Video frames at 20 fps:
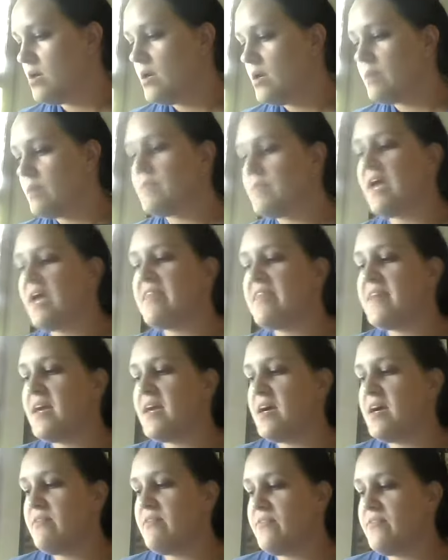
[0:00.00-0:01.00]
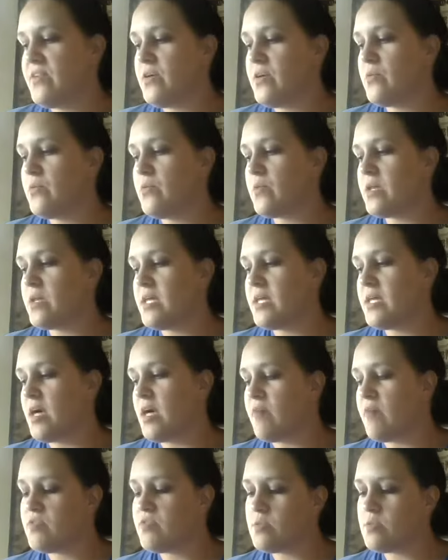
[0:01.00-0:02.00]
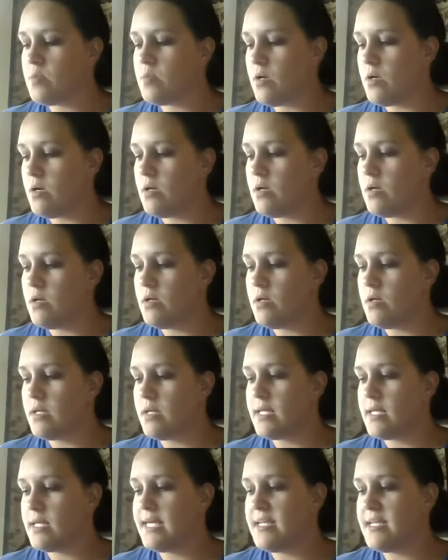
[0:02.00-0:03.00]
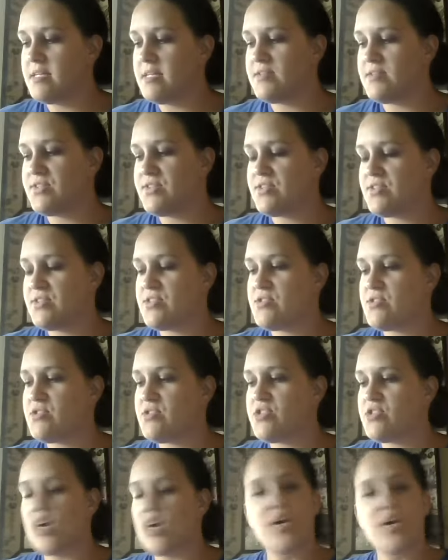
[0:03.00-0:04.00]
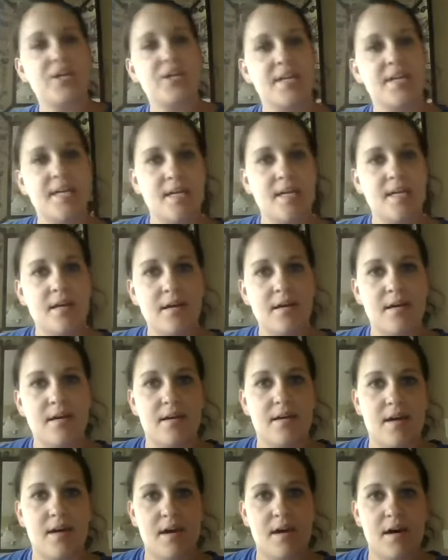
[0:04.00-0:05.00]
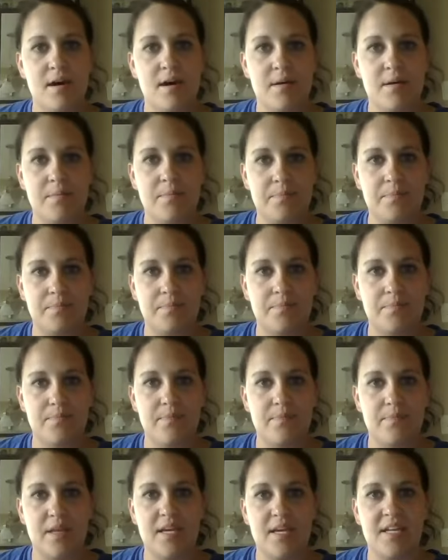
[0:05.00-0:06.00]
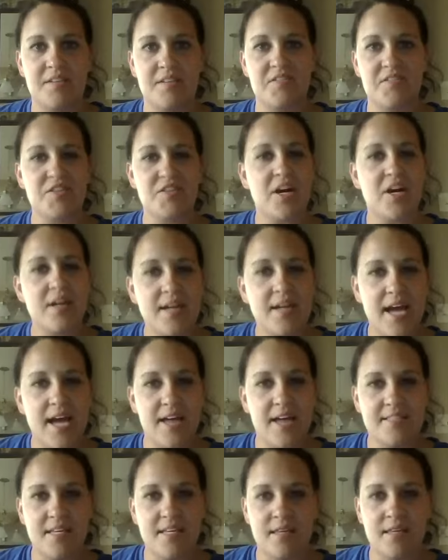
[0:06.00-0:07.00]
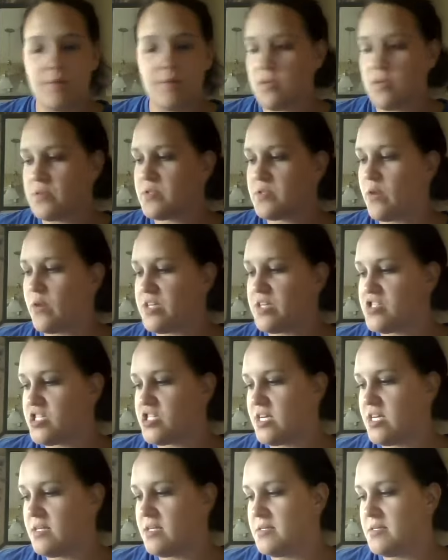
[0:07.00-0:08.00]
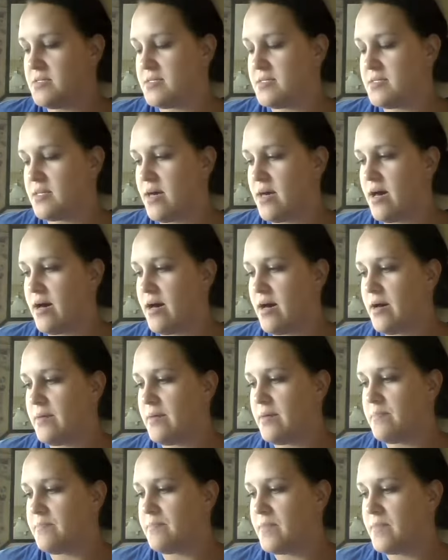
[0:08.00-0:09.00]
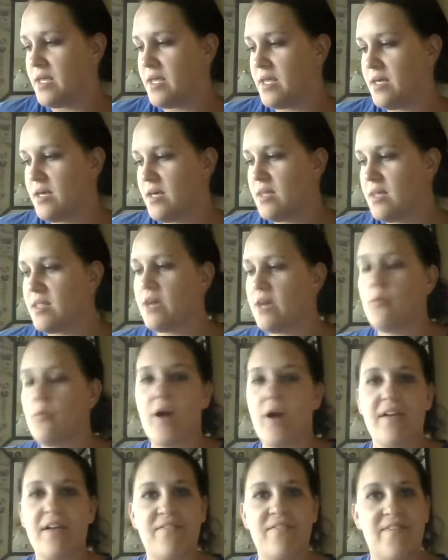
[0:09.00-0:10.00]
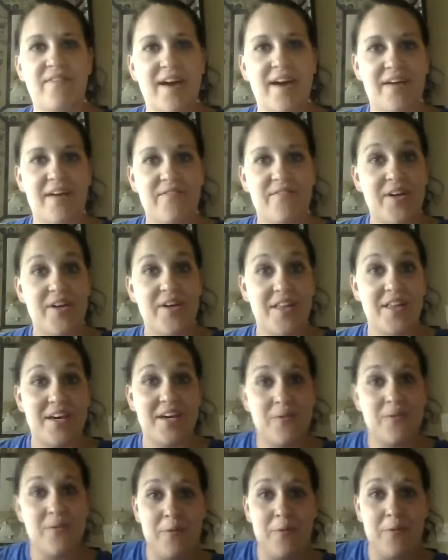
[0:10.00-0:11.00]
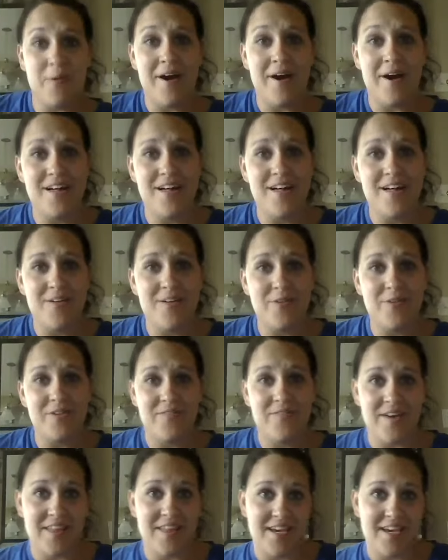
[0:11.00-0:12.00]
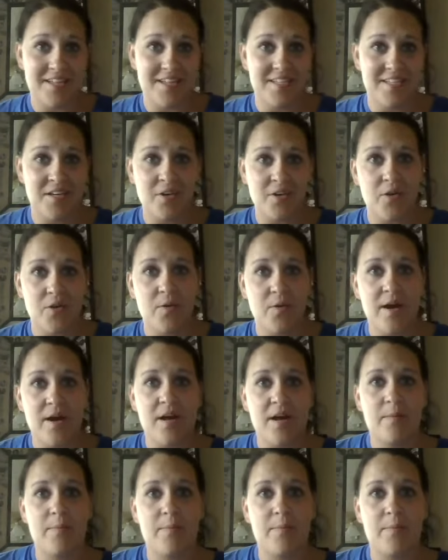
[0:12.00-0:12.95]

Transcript: I think I feel really comfortable getting started asking them those questions, like what felt like it went well, what felt like it didn't go well.